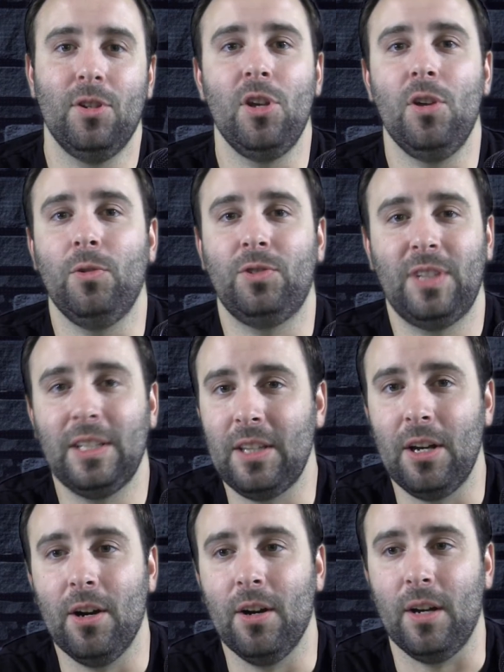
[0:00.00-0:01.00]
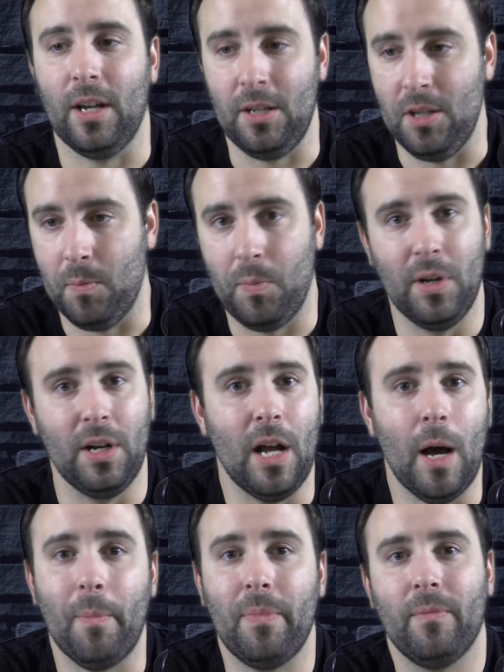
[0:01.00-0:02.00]
So you sit there and you
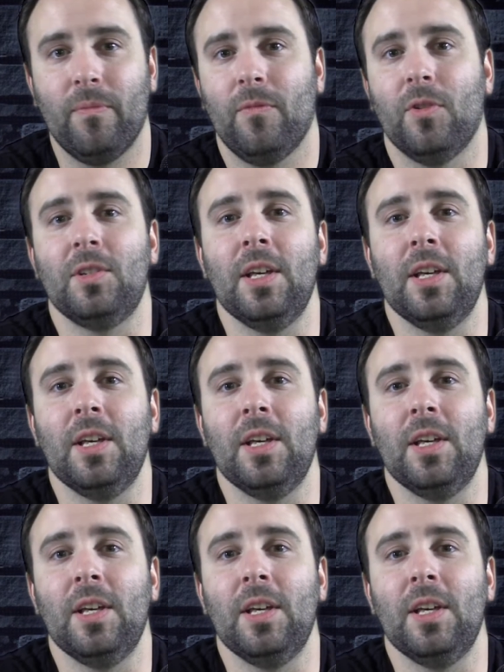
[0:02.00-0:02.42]
put it up